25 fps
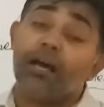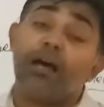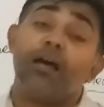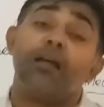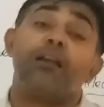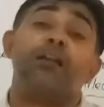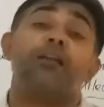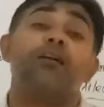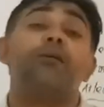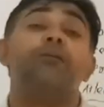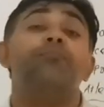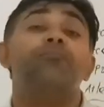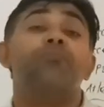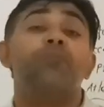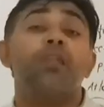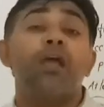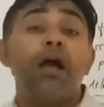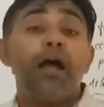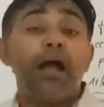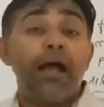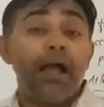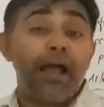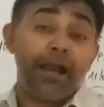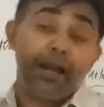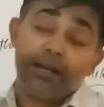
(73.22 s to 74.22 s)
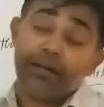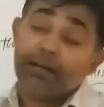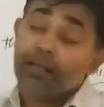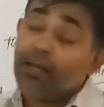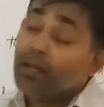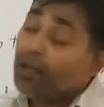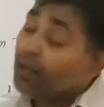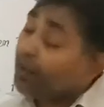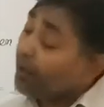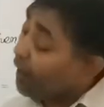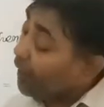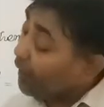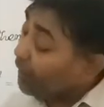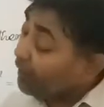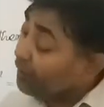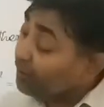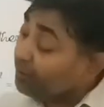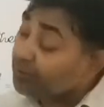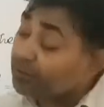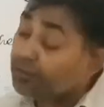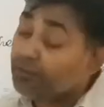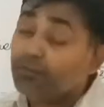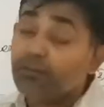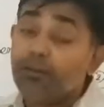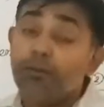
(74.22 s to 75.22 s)
are head, and
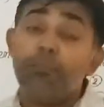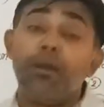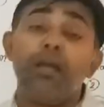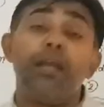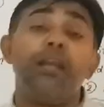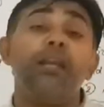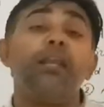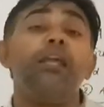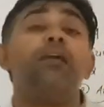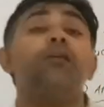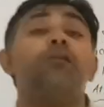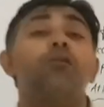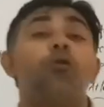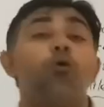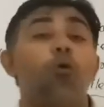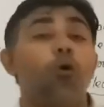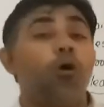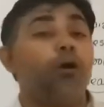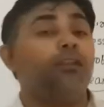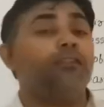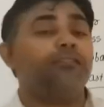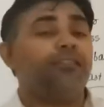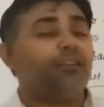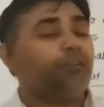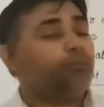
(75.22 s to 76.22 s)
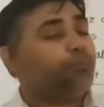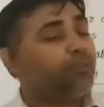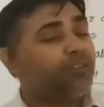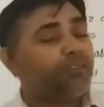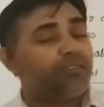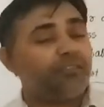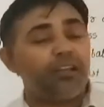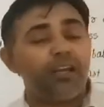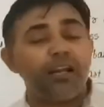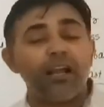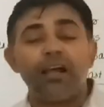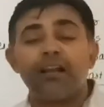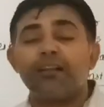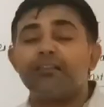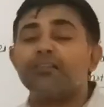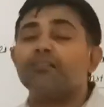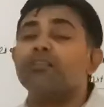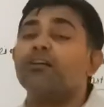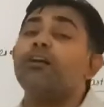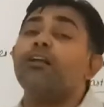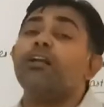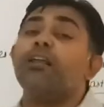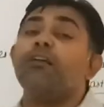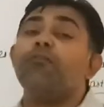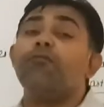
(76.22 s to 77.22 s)
in the remaining coins it means there are
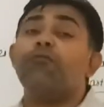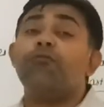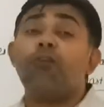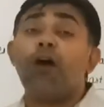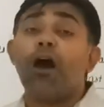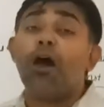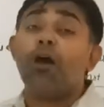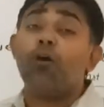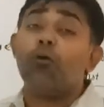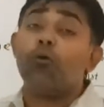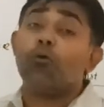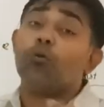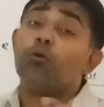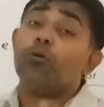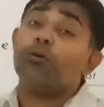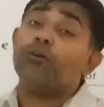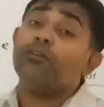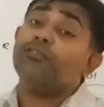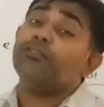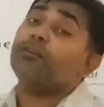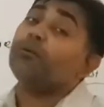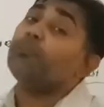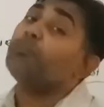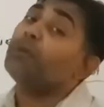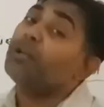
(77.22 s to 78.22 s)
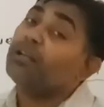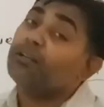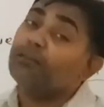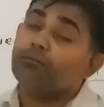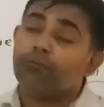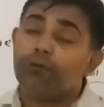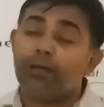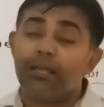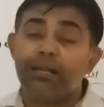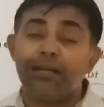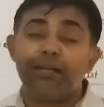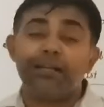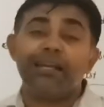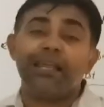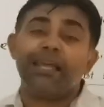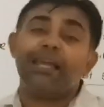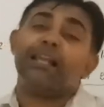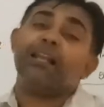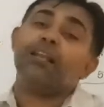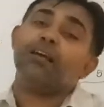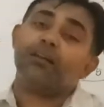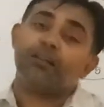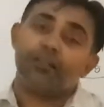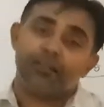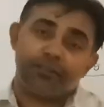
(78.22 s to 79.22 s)
35 coins remains where
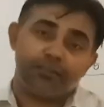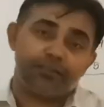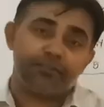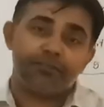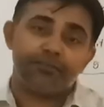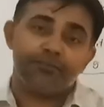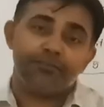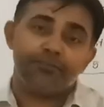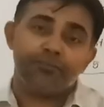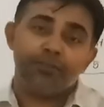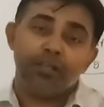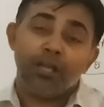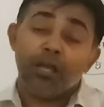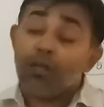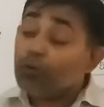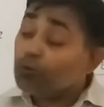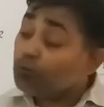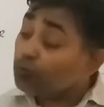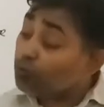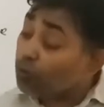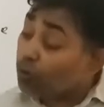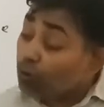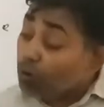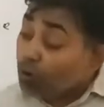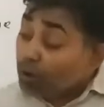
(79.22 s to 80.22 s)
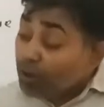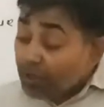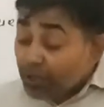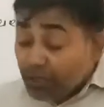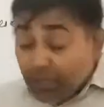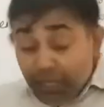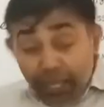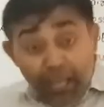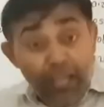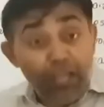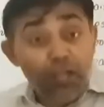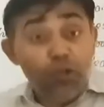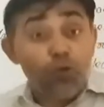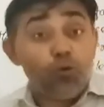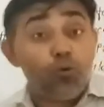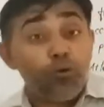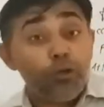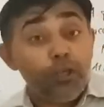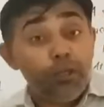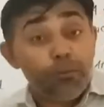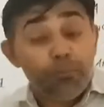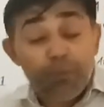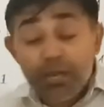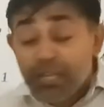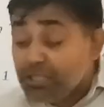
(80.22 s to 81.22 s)
tail occurs. So can you
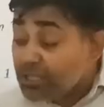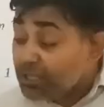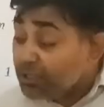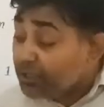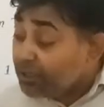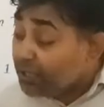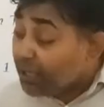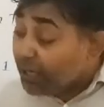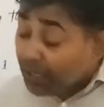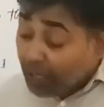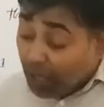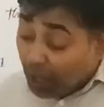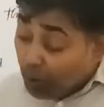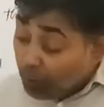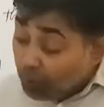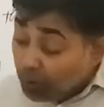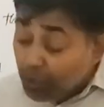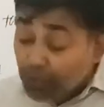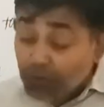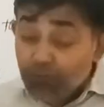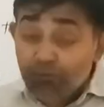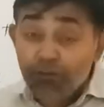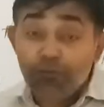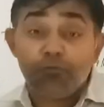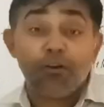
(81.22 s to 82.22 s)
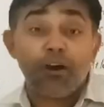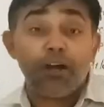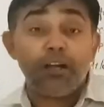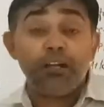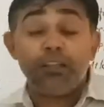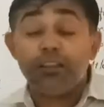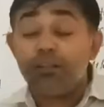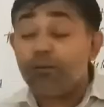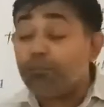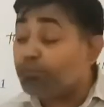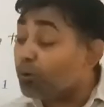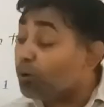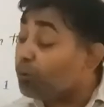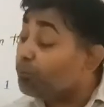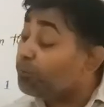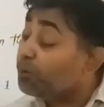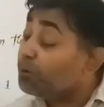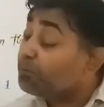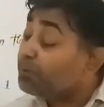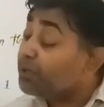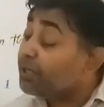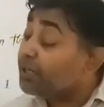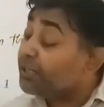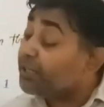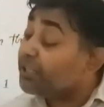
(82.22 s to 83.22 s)
imagine that how can we find the
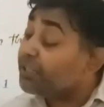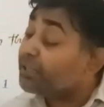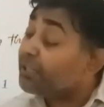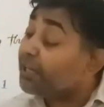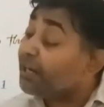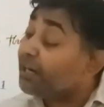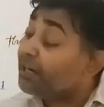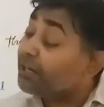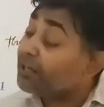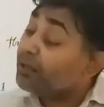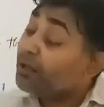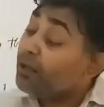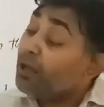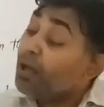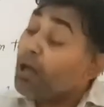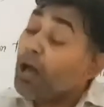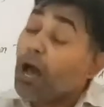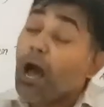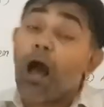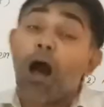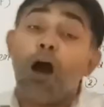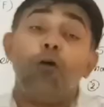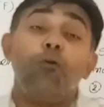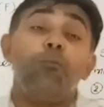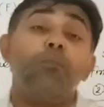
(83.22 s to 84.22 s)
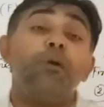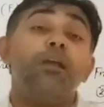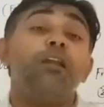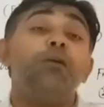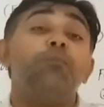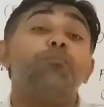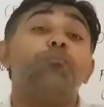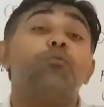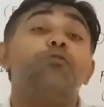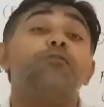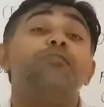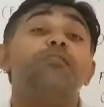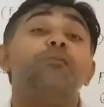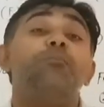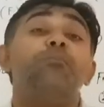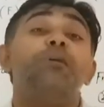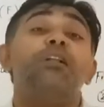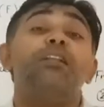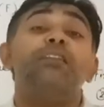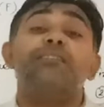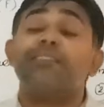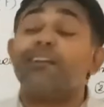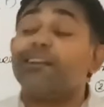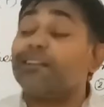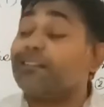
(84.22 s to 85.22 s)
probability that how many
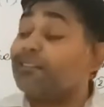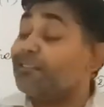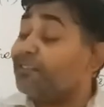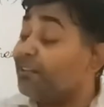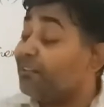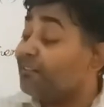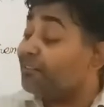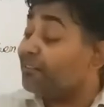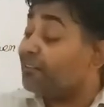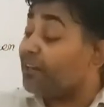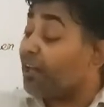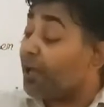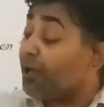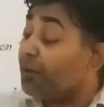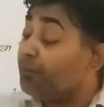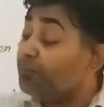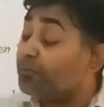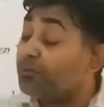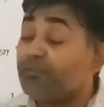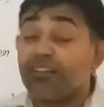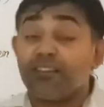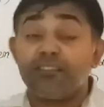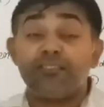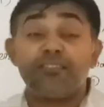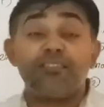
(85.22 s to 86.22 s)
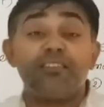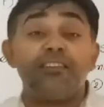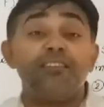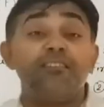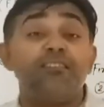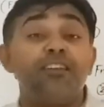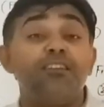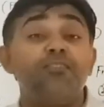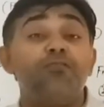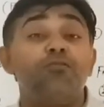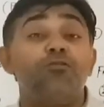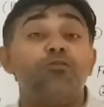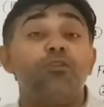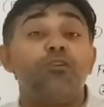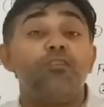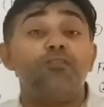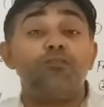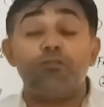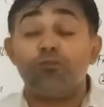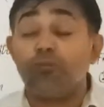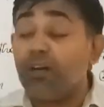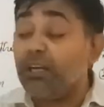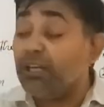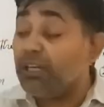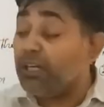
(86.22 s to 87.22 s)
possible success ratio
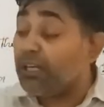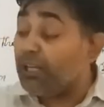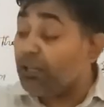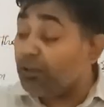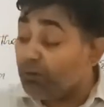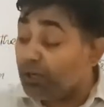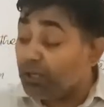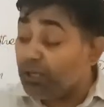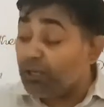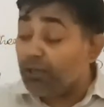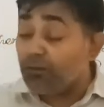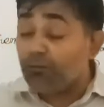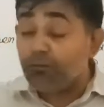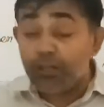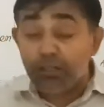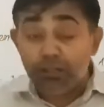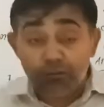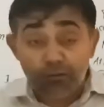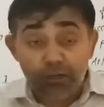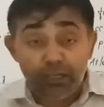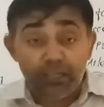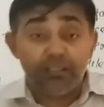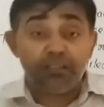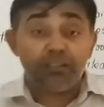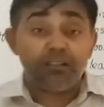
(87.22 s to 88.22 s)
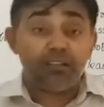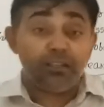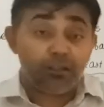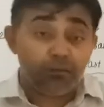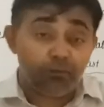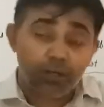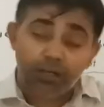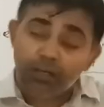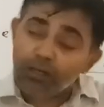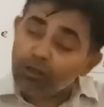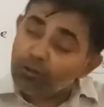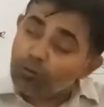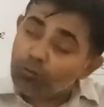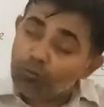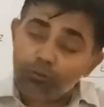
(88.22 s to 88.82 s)
is 20, 21, 23, 22,